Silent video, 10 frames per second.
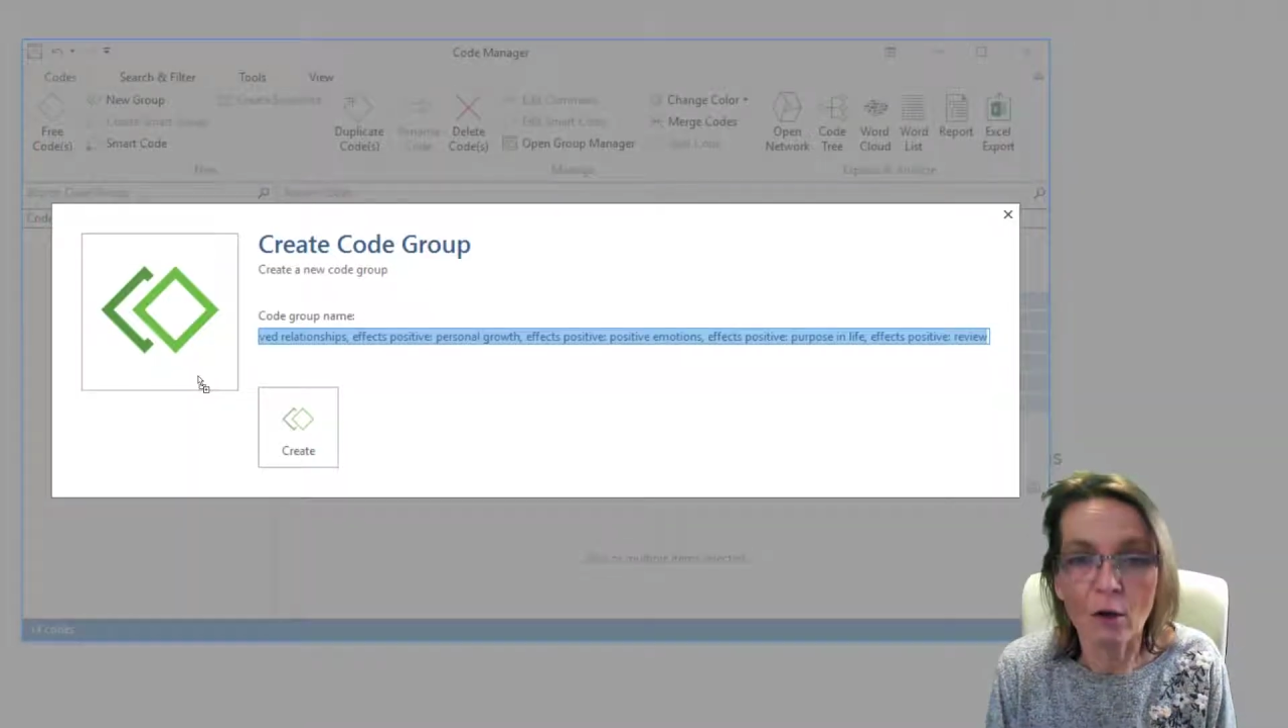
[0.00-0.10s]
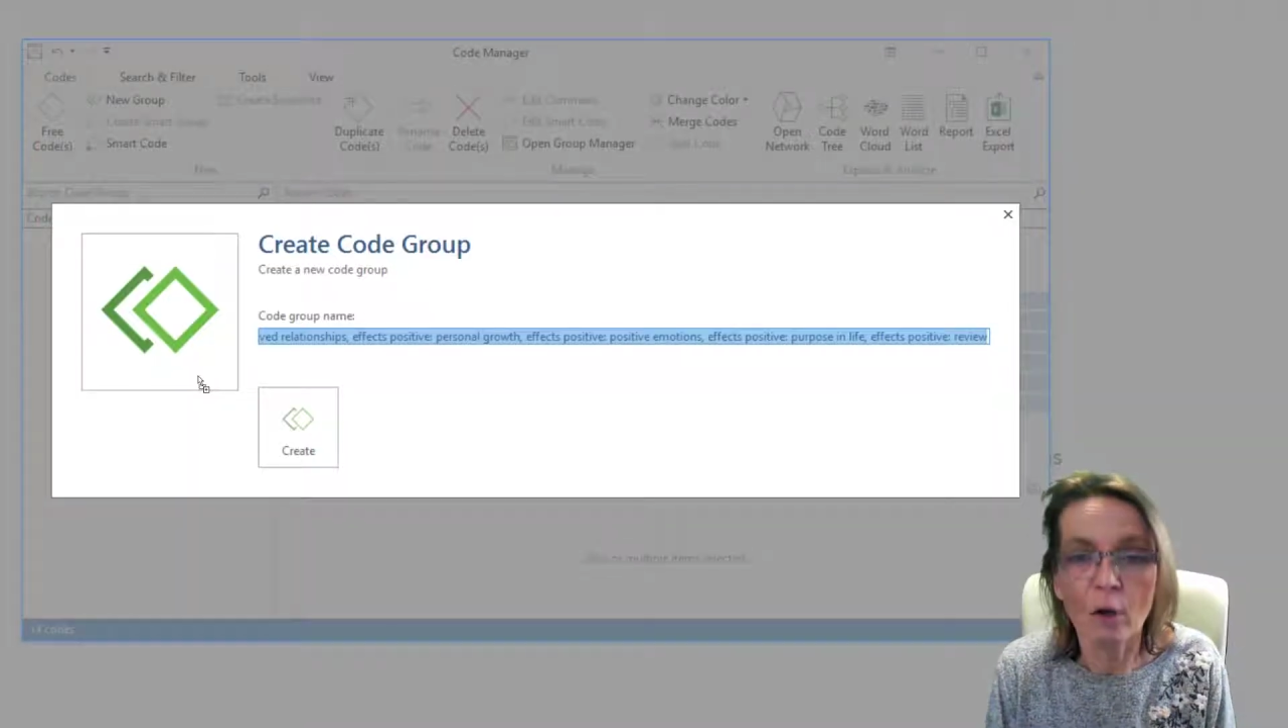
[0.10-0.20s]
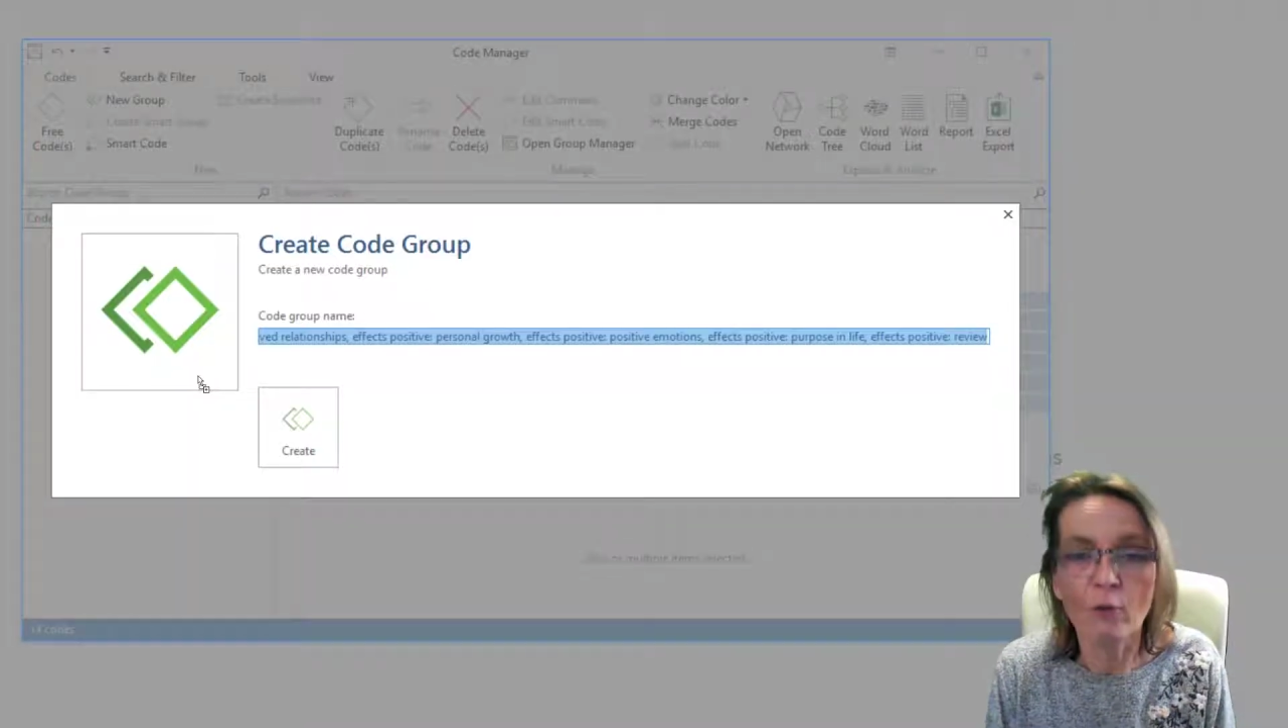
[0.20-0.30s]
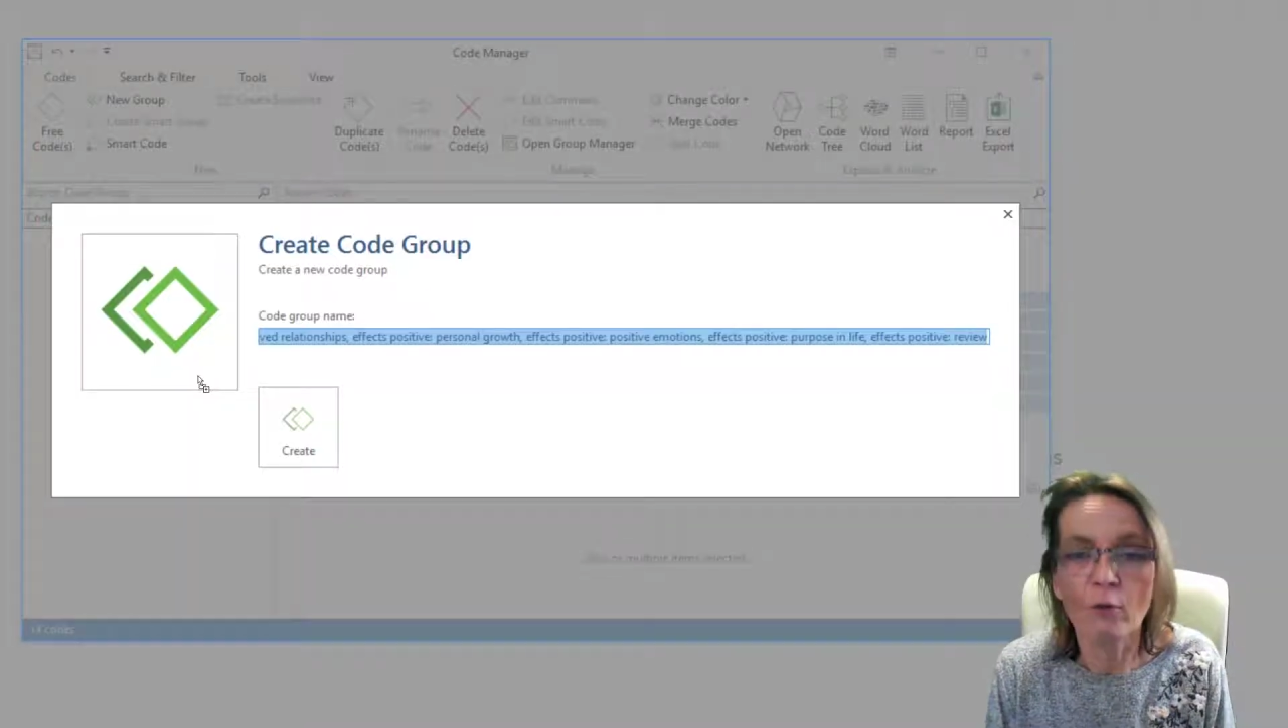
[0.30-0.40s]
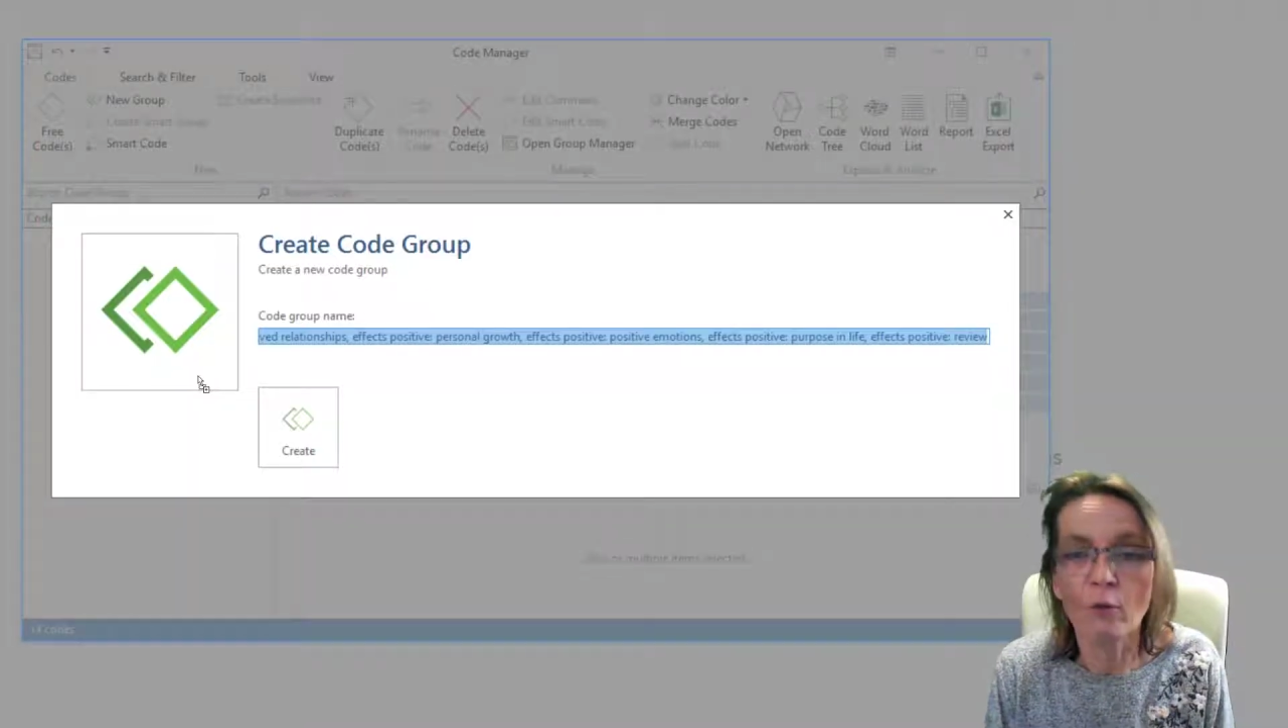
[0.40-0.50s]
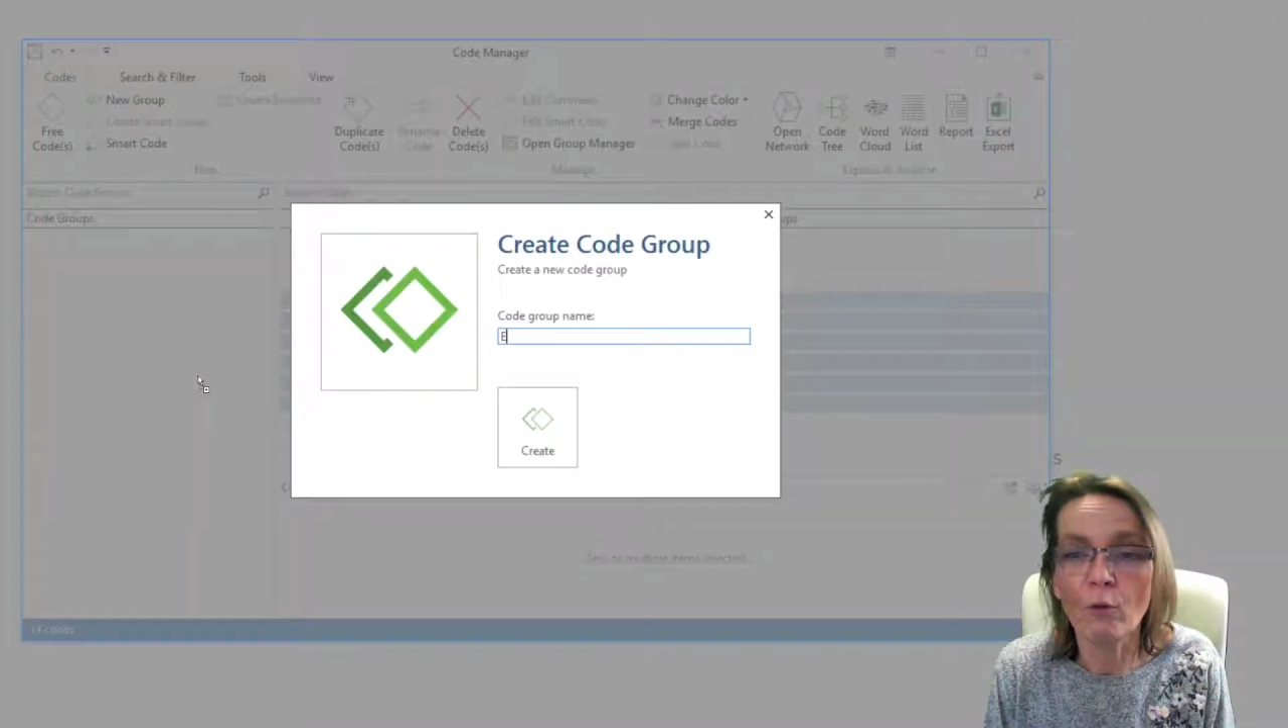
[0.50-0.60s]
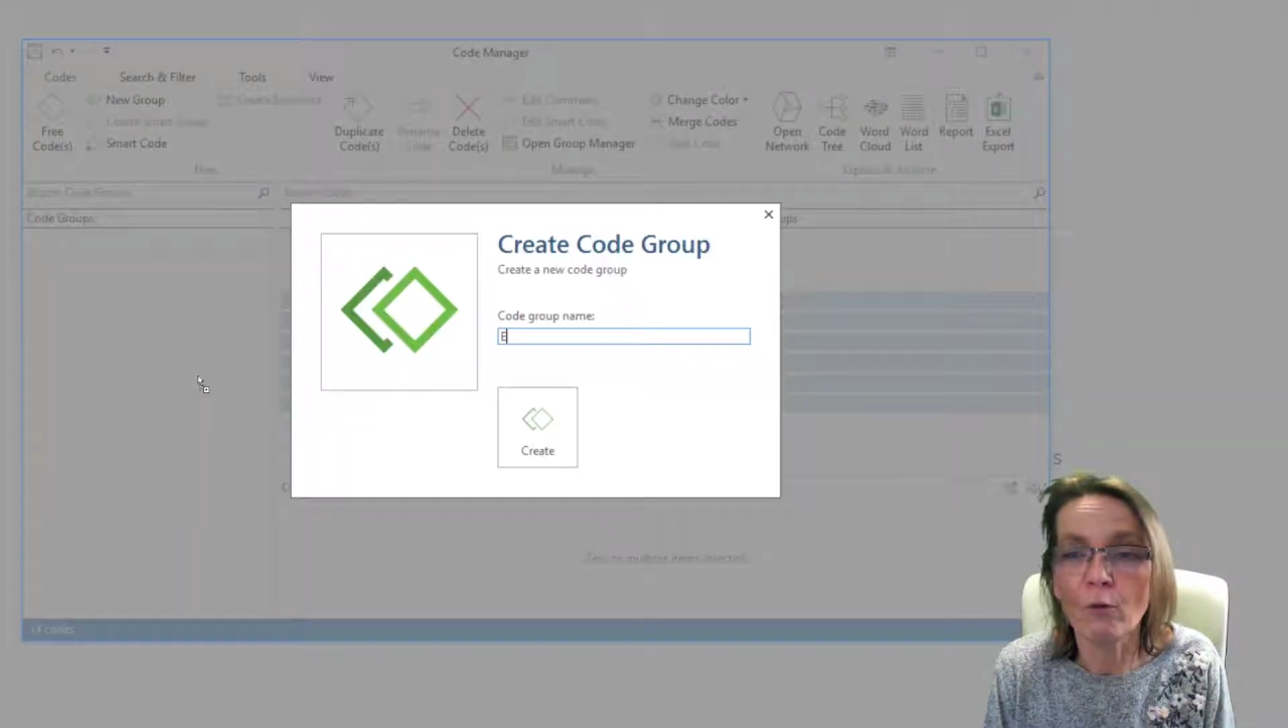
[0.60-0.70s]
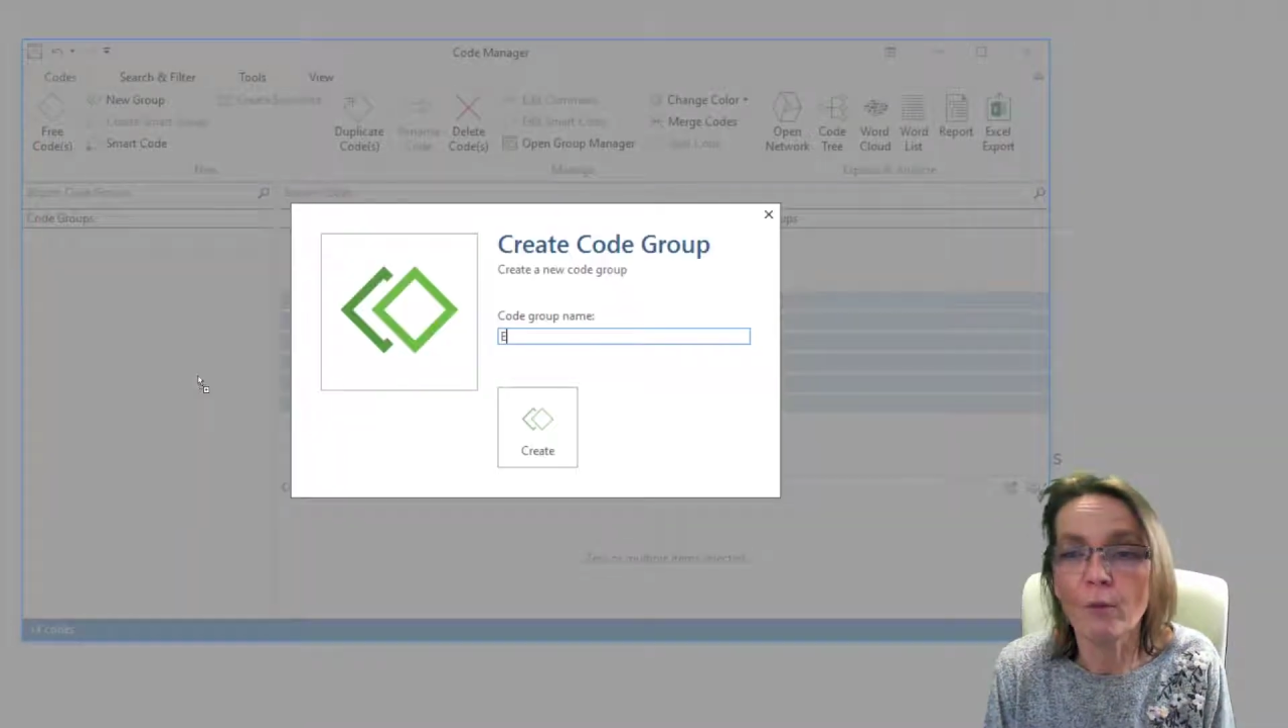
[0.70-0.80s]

group,